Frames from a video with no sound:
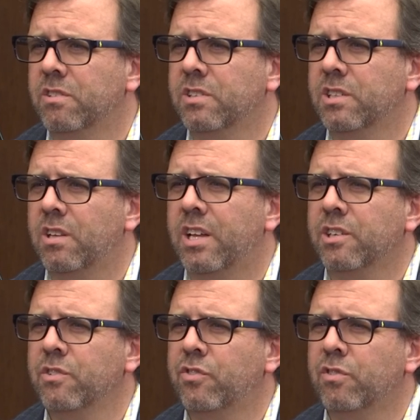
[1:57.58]
area, a lot
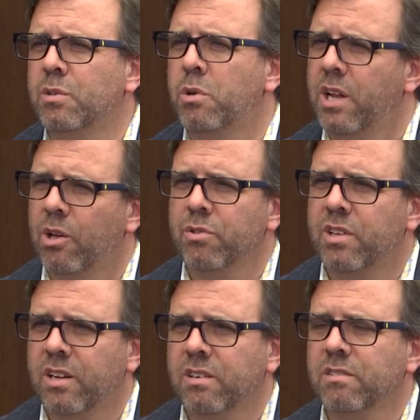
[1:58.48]
of concern about health
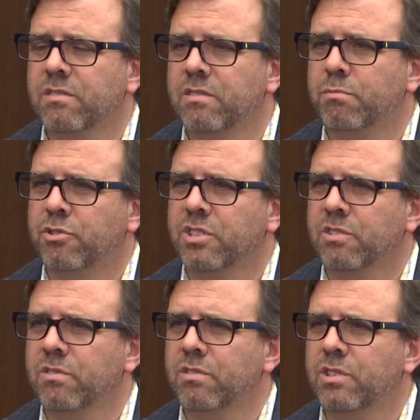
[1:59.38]
care,
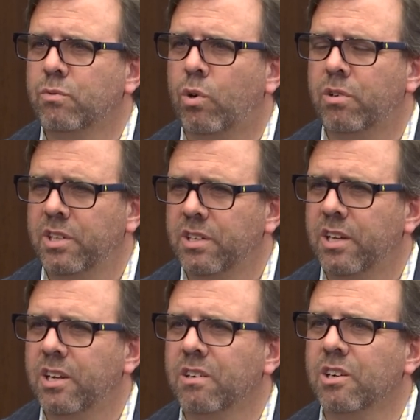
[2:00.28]
particularly quality of
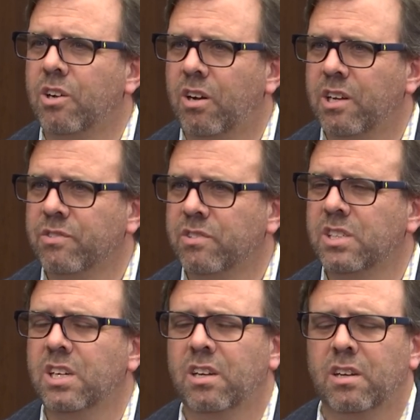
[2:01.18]
care and cost.
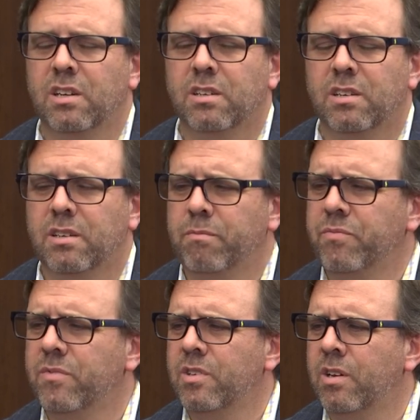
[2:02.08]
Um,
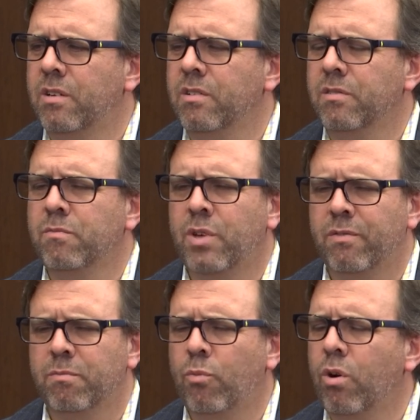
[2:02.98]
you know, we
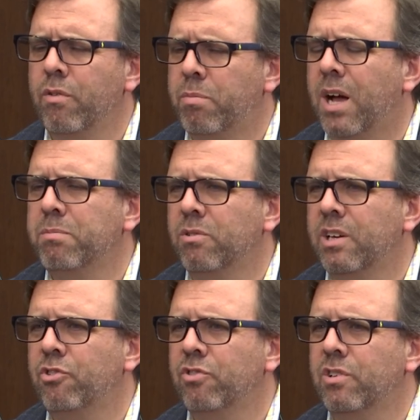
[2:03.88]
have a more of the
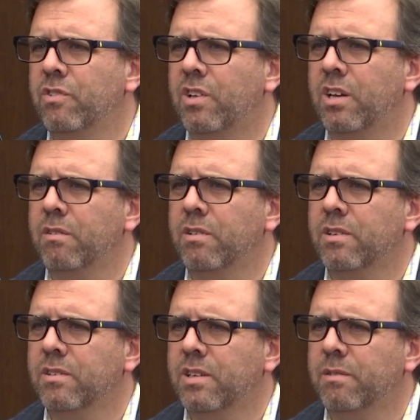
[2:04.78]
population is on
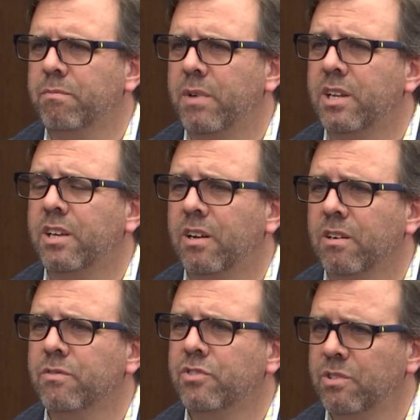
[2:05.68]
um,
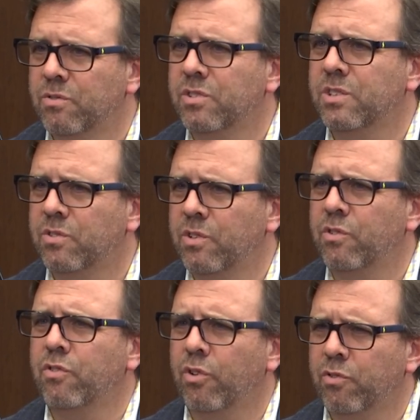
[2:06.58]
Medicare, senior
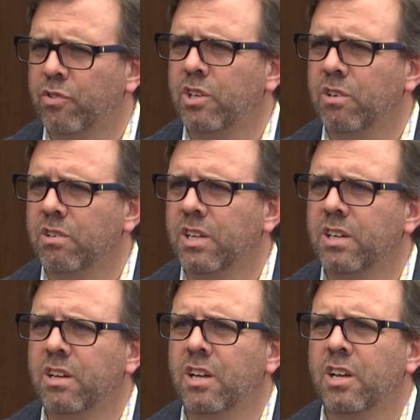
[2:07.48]
citizens, and Social
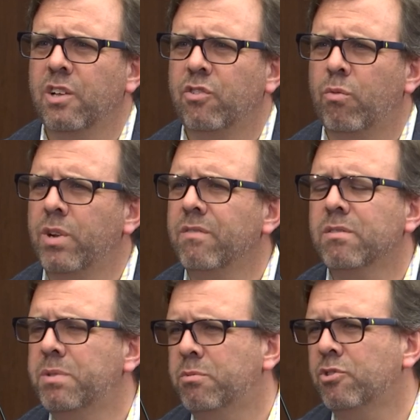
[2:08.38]
Security. So
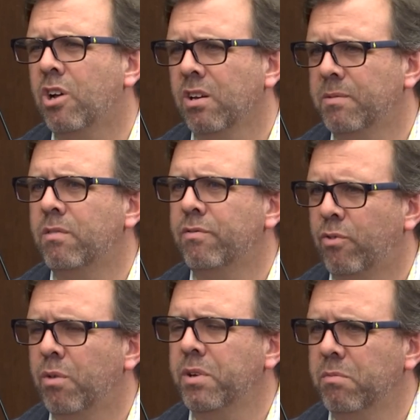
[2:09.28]
whenever people are talking about
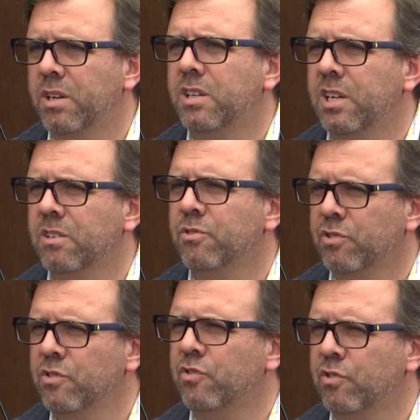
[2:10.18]
reforming Medicare,
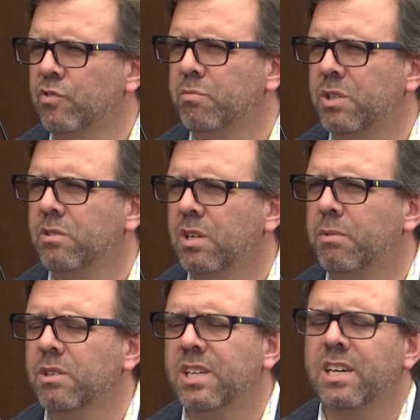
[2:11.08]
there's concerns about,
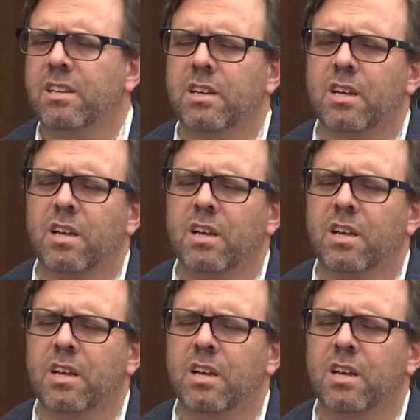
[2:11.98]
about that.